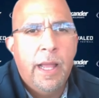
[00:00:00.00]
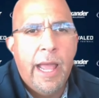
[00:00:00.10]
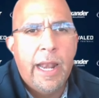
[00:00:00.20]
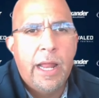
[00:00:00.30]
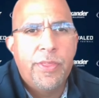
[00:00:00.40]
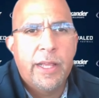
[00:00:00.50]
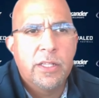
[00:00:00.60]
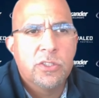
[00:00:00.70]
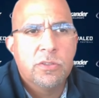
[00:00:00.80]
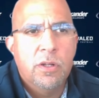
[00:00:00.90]
And I
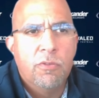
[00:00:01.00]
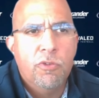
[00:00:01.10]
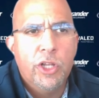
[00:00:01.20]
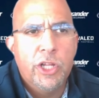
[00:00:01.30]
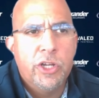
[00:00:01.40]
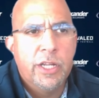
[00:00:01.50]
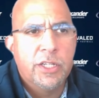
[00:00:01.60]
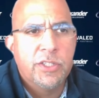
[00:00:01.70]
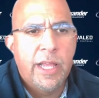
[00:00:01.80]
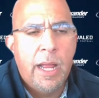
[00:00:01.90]
think it's a really good
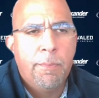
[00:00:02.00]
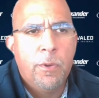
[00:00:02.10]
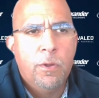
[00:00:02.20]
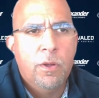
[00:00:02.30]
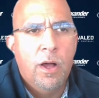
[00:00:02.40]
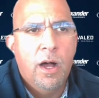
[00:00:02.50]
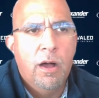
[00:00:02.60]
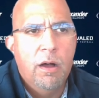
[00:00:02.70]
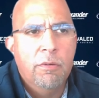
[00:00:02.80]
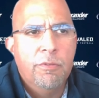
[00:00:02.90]
example
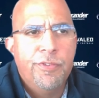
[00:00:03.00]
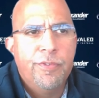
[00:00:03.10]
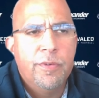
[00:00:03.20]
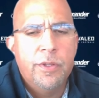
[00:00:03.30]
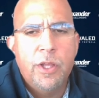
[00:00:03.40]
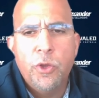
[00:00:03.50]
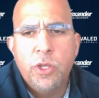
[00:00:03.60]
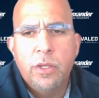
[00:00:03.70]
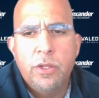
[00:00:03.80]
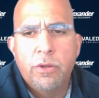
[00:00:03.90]
of,
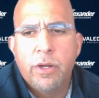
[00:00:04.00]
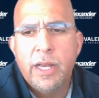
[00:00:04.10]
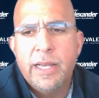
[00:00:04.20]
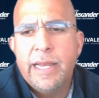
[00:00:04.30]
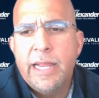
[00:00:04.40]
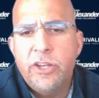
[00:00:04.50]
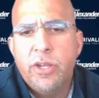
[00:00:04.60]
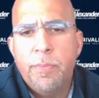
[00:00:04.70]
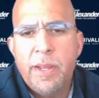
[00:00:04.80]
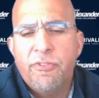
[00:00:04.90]
you're going to
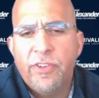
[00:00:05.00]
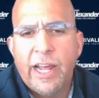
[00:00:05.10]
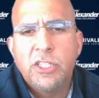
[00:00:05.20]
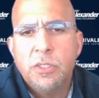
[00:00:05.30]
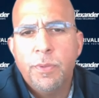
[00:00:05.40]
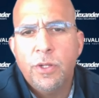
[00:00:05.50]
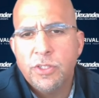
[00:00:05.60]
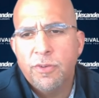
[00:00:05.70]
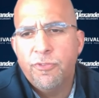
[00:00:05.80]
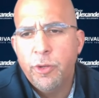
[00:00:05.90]
need to be flexible
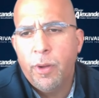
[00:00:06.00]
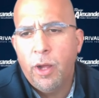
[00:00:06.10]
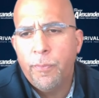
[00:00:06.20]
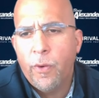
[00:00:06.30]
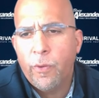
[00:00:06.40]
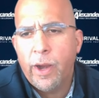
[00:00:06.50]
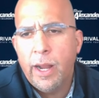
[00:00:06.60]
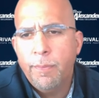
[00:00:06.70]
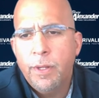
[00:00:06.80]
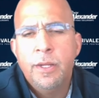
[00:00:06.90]
as a football
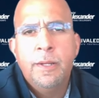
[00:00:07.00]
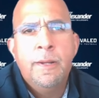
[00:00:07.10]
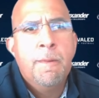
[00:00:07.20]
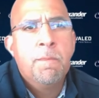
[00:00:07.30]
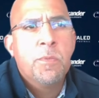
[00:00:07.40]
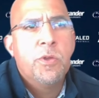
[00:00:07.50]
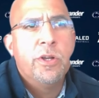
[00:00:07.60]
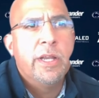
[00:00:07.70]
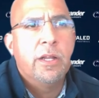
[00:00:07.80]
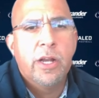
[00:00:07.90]
program.
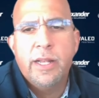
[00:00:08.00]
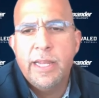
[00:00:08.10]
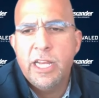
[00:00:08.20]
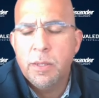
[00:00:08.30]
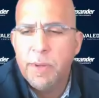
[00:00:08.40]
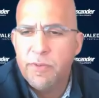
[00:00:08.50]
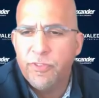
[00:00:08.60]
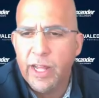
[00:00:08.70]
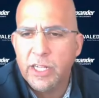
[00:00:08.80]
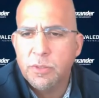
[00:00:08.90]
You're going to need to be
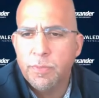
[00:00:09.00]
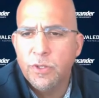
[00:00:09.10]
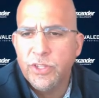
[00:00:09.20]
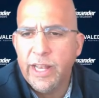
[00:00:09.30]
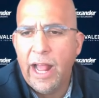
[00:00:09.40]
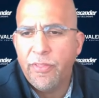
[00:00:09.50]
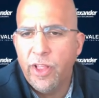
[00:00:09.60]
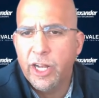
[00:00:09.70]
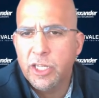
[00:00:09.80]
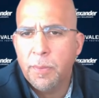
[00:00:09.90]
flexible as an
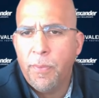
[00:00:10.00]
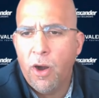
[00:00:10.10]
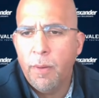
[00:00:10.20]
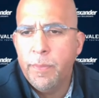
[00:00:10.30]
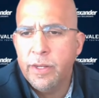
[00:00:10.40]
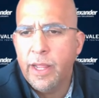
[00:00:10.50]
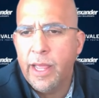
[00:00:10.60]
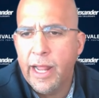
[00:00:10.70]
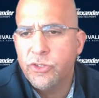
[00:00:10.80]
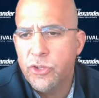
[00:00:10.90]
athletic department
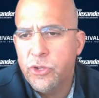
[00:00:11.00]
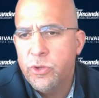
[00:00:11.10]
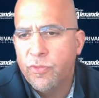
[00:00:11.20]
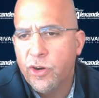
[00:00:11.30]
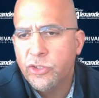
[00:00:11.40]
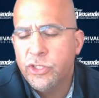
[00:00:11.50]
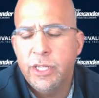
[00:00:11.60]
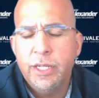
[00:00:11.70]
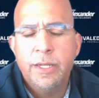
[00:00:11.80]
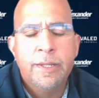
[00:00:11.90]
and as a
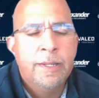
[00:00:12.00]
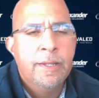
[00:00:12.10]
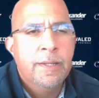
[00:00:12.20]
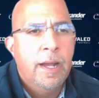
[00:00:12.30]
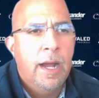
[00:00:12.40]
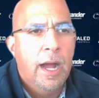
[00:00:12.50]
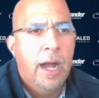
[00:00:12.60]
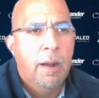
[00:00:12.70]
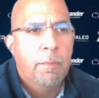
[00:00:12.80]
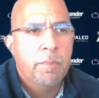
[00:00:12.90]
university,
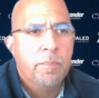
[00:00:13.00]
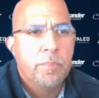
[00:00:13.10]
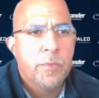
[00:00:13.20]
to